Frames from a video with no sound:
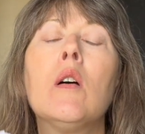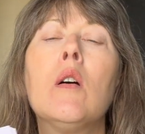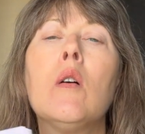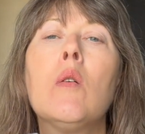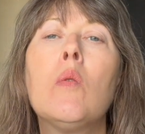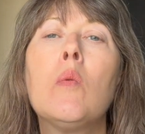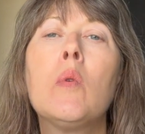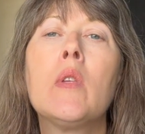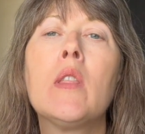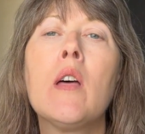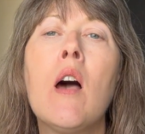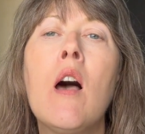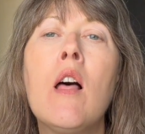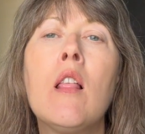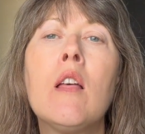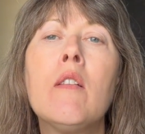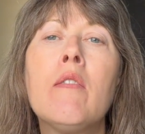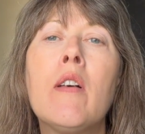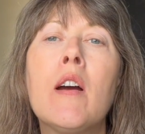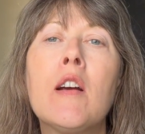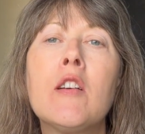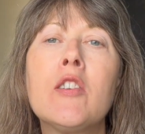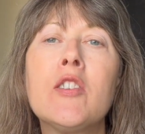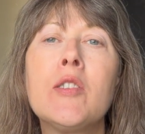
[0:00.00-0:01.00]
With all of
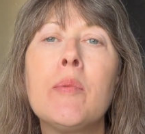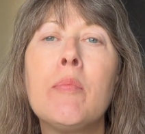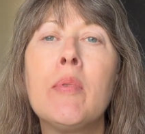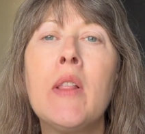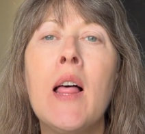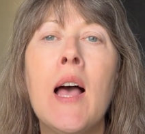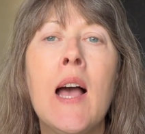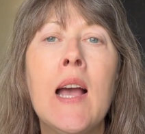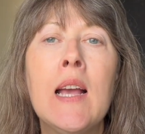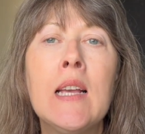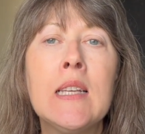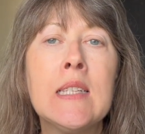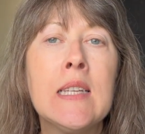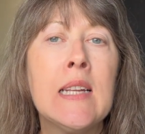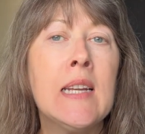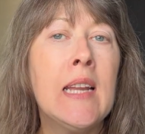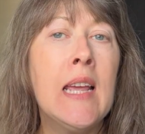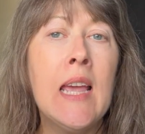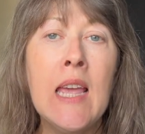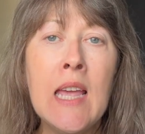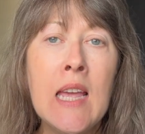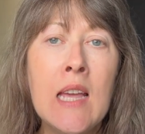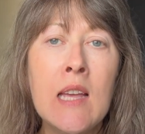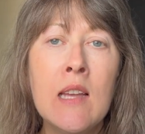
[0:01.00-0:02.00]
our supplies in
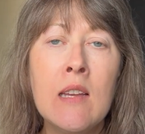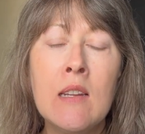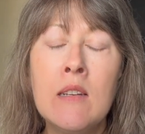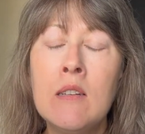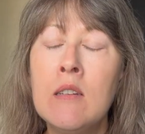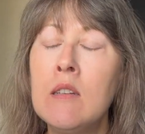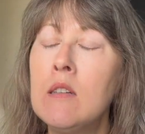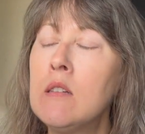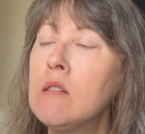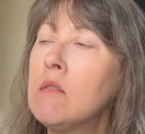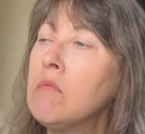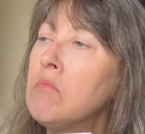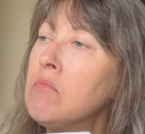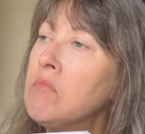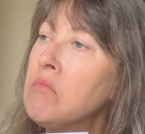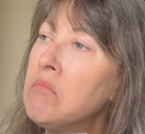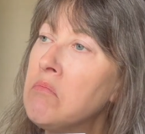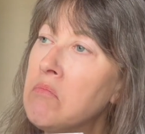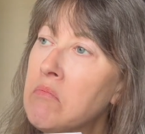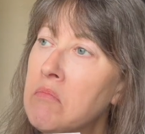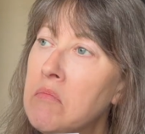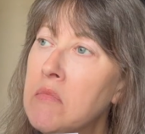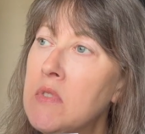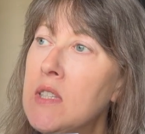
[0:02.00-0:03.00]
hand,
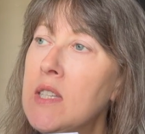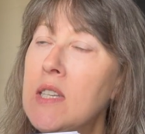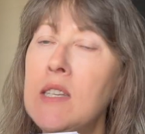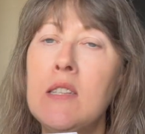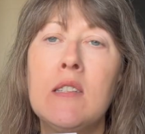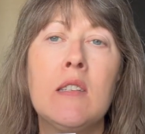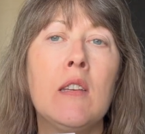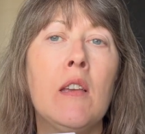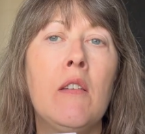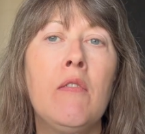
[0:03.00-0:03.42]
DC